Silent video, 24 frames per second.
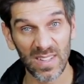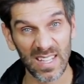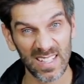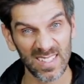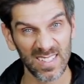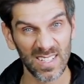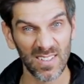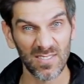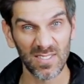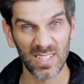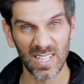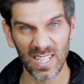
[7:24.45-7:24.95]
That
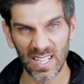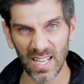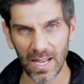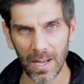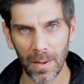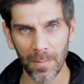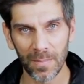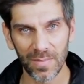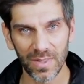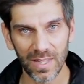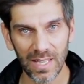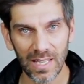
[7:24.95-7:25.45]
stuff can
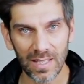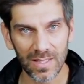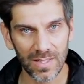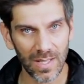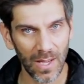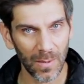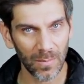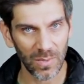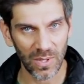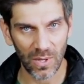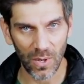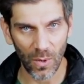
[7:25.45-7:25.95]
gum things
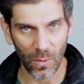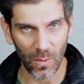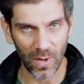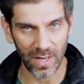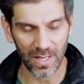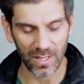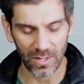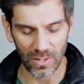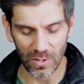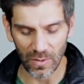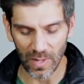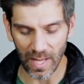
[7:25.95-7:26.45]
up. You don't want
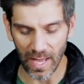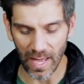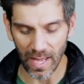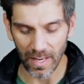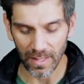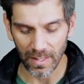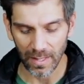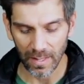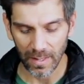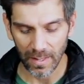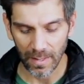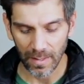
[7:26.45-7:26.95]
to do
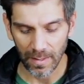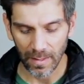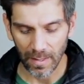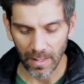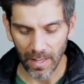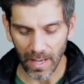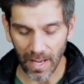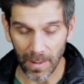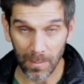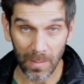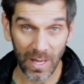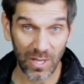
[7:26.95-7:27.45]
that.
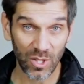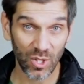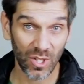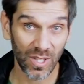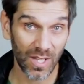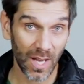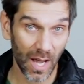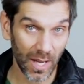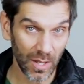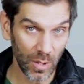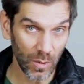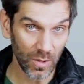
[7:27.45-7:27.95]
I mentioned
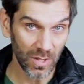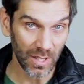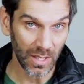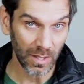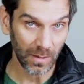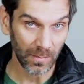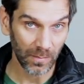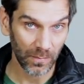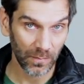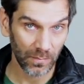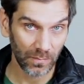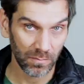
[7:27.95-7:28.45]
not
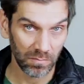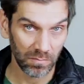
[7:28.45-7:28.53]
using